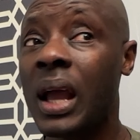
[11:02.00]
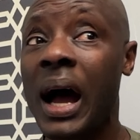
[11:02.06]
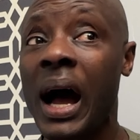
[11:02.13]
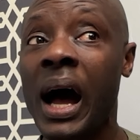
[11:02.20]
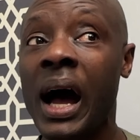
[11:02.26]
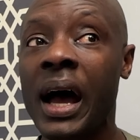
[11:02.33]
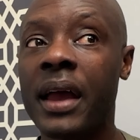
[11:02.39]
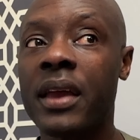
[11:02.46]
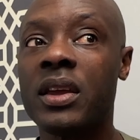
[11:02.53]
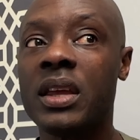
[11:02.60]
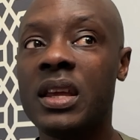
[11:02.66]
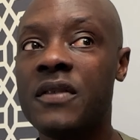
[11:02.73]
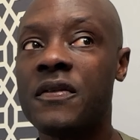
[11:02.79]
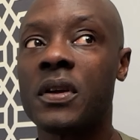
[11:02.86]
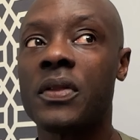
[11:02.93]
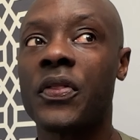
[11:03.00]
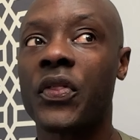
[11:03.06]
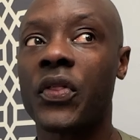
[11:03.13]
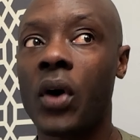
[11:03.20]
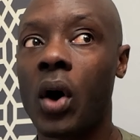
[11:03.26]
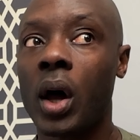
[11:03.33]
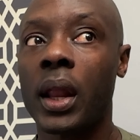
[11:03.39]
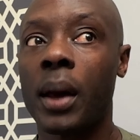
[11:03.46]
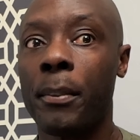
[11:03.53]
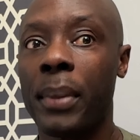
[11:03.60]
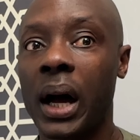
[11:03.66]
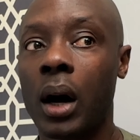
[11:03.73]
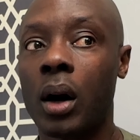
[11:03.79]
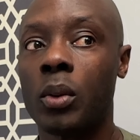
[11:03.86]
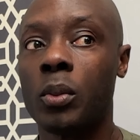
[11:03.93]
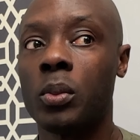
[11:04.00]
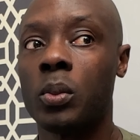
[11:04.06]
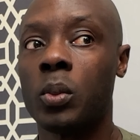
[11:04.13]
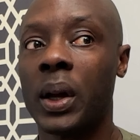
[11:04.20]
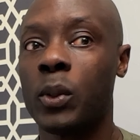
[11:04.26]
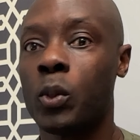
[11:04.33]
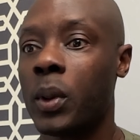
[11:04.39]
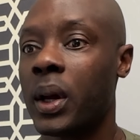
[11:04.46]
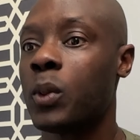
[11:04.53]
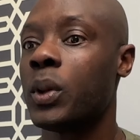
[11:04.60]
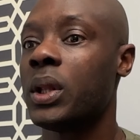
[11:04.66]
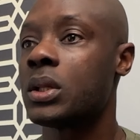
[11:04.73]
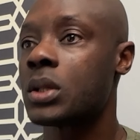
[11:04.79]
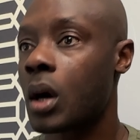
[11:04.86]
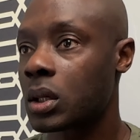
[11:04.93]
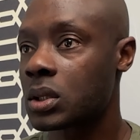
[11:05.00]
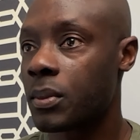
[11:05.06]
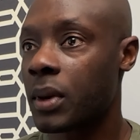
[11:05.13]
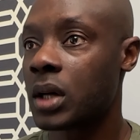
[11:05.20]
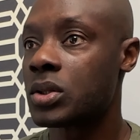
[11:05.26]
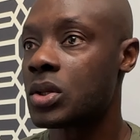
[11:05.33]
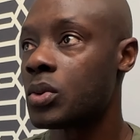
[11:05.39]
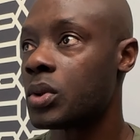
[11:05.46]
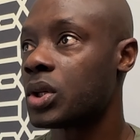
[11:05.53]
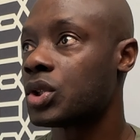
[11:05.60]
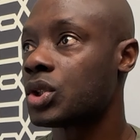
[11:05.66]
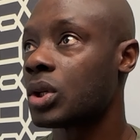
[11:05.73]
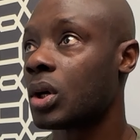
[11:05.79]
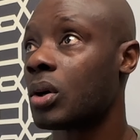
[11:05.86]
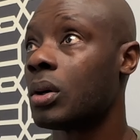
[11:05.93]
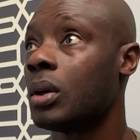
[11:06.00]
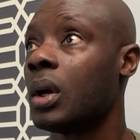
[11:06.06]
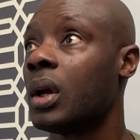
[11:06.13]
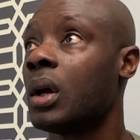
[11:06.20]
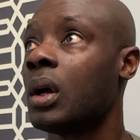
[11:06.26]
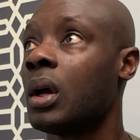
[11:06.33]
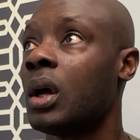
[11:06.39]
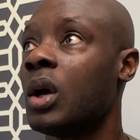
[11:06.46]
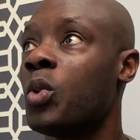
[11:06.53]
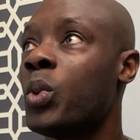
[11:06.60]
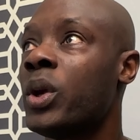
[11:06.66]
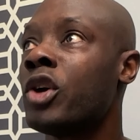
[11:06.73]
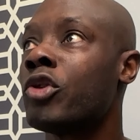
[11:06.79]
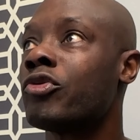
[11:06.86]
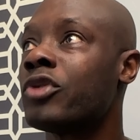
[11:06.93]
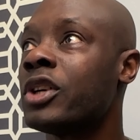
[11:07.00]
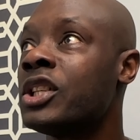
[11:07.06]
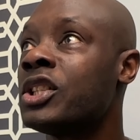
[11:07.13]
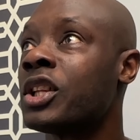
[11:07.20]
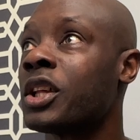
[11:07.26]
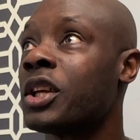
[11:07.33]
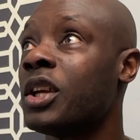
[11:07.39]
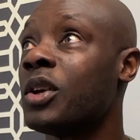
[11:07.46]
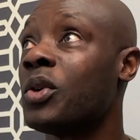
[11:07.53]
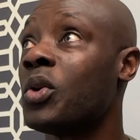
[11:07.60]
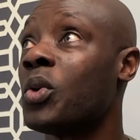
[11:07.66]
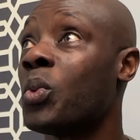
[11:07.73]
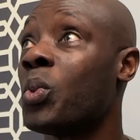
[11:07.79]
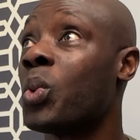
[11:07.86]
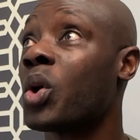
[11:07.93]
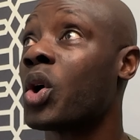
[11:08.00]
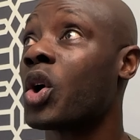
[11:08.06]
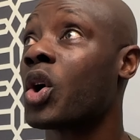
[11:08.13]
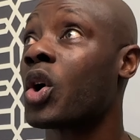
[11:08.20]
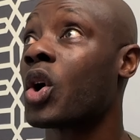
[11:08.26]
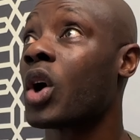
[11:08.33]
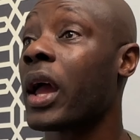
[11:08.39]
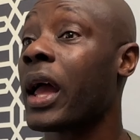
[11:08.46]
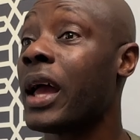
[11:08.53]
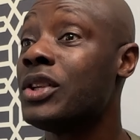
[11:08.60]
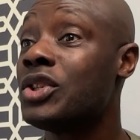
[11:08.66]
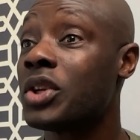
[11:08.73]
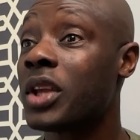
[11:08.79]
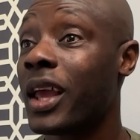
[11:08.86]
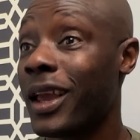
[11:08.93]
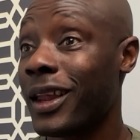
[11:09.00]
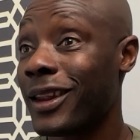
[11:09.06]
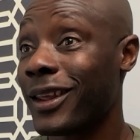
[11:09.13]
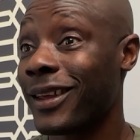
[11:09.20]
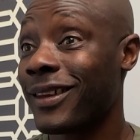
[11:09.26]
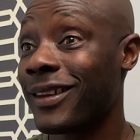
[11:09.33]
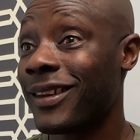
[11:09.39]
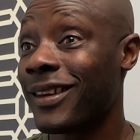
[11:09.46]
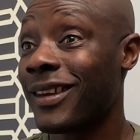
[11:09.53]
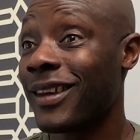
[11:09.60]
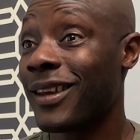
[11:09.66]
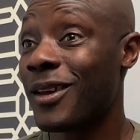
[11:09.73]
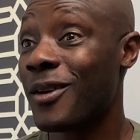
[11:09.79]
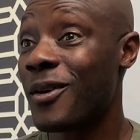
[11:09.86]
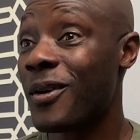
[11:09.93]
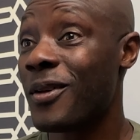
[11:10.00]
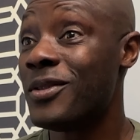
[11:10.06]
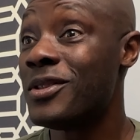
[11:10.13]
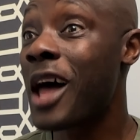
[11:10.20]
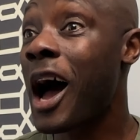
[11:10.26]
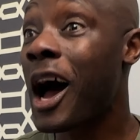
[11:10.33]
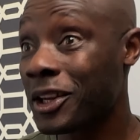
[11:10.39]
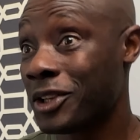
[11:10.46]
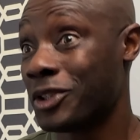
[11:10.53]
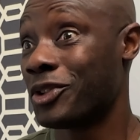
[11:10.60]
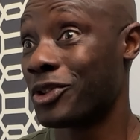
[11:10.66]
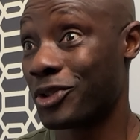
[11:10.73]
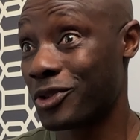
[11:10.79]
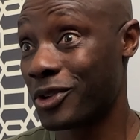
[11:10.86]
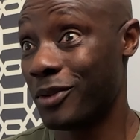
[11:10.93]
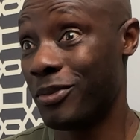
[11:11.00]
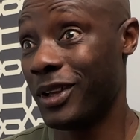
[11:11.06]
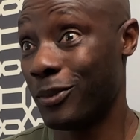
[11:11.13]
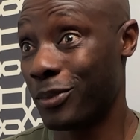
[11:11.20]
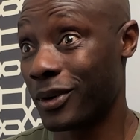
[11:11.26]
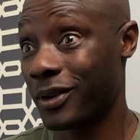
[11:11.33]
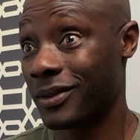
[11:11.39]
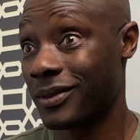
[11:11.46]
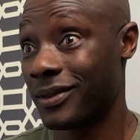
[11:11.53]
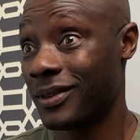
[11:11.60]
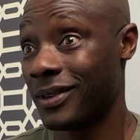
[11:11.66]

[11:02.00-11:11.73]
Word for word: I even thought about, when we talked about doing the show, we originally were educating non-industry people. Yeah.